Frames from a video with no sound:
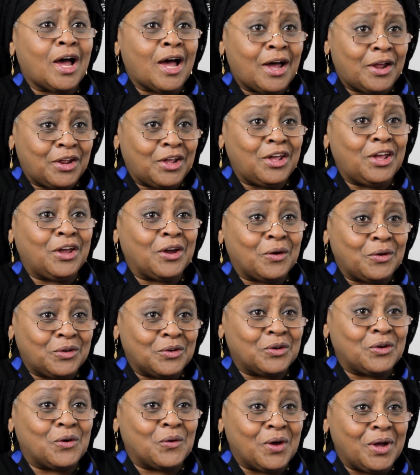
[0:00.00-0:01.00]
out of here.
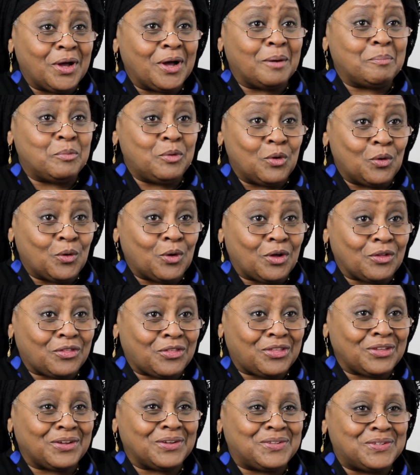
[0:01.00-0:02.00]
You're going up
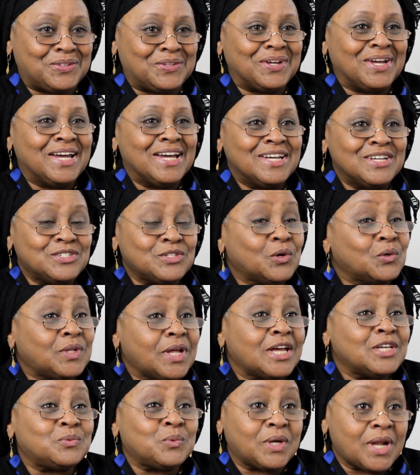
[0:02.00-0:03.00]
north. So
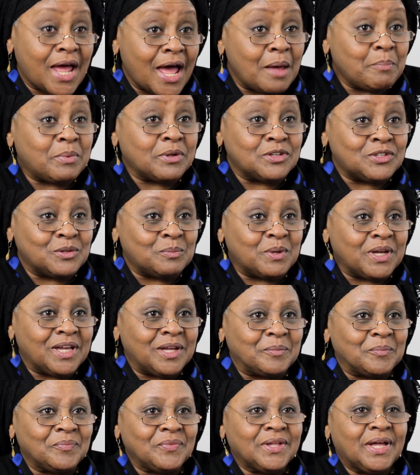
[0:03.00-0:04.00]
that's what happened to
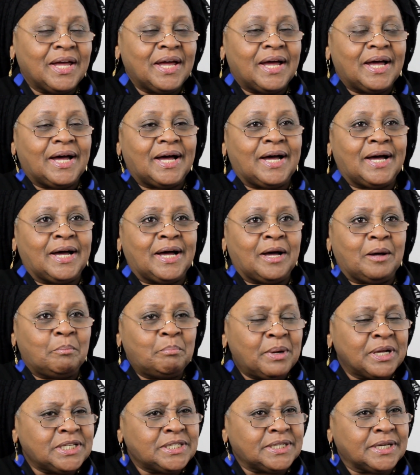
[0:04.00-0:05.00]
me.
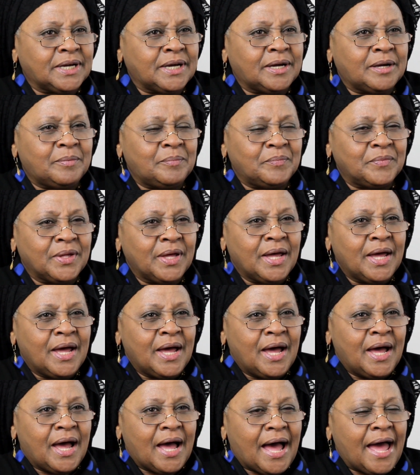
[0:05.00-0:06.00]
But
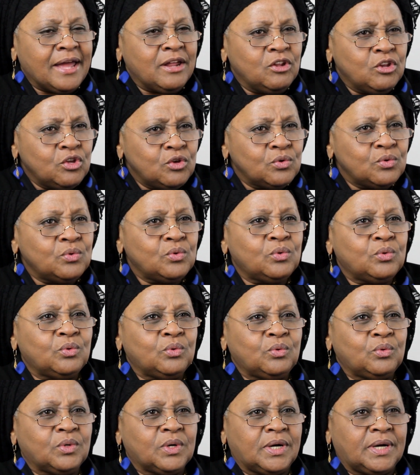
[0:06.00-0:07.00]
I
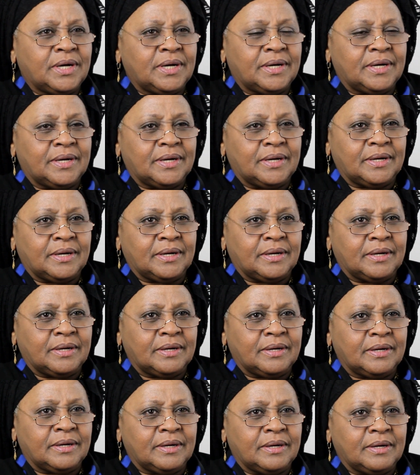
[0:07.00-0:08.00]
knew
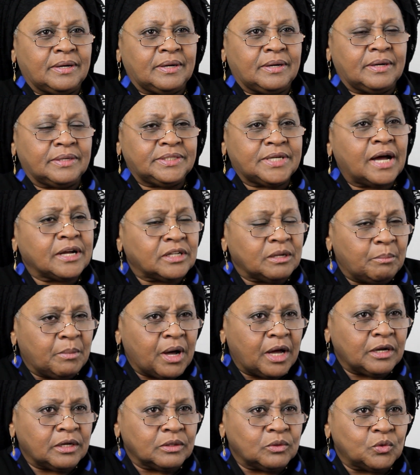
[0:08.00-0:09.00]
Dr.
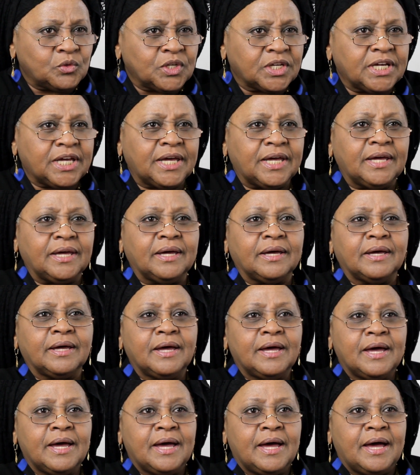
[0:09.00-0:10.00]
Martin Luther King
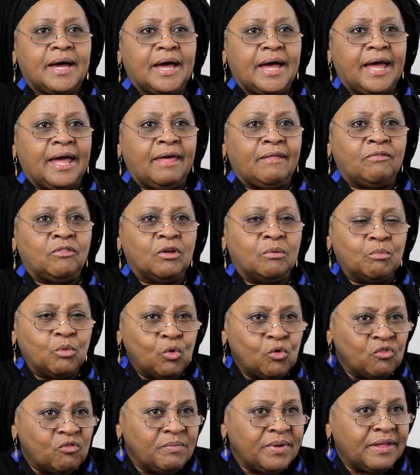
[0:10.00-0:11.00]
and the
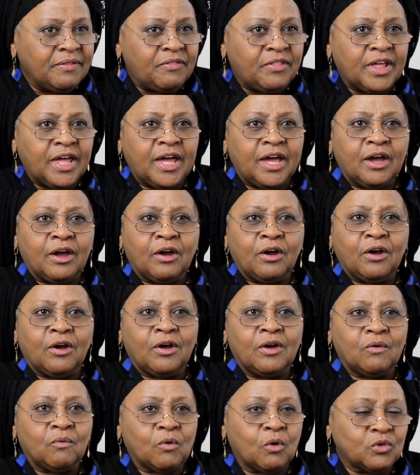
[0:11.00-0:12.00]
movement
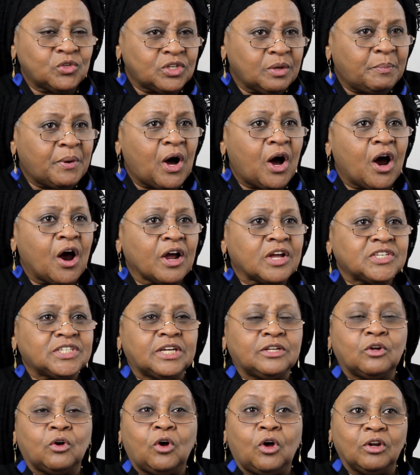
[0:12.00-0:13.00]
there, Rosa Parks
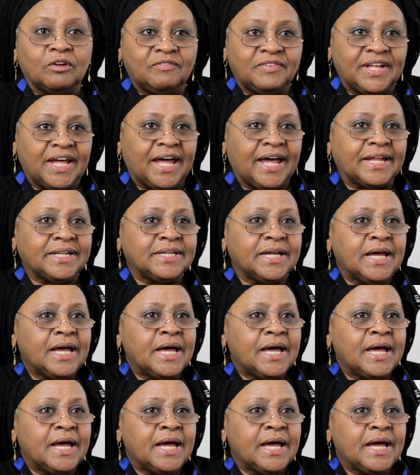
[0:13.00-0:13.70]
and all of that.